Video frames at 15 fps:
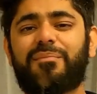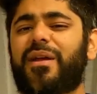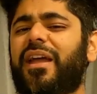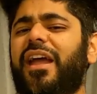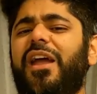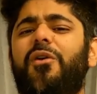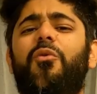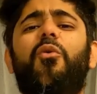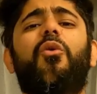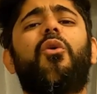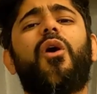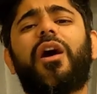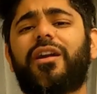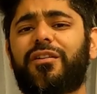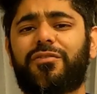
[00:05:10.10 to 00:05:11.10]
make a
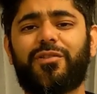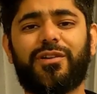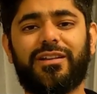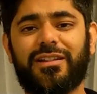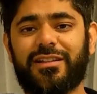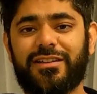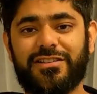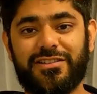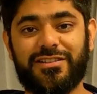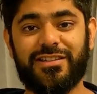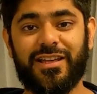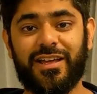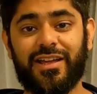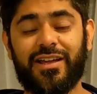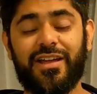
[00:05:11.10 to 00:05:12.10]
wonderful, delicious
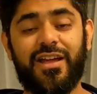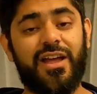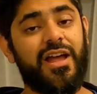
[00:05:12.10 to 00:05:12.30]
thing.